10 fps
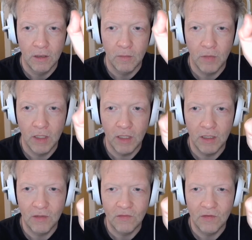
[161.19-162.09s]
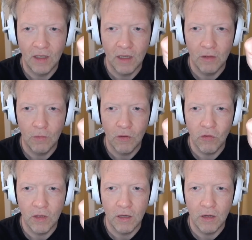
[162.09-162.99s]
Again, it's kind of washed
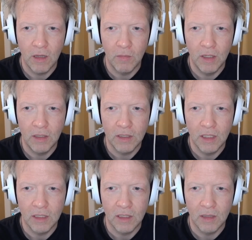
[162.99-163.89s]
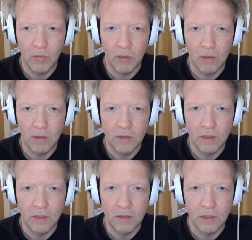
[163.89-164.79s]
out. I may take that apart
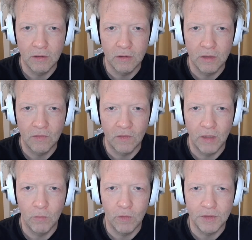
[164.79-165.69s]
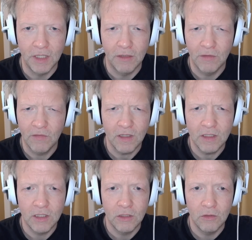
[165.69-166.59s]
and turn this light wheel down. It's not
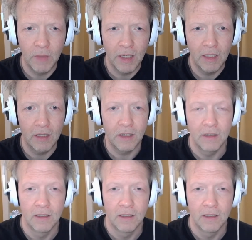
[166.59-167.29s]
too bad.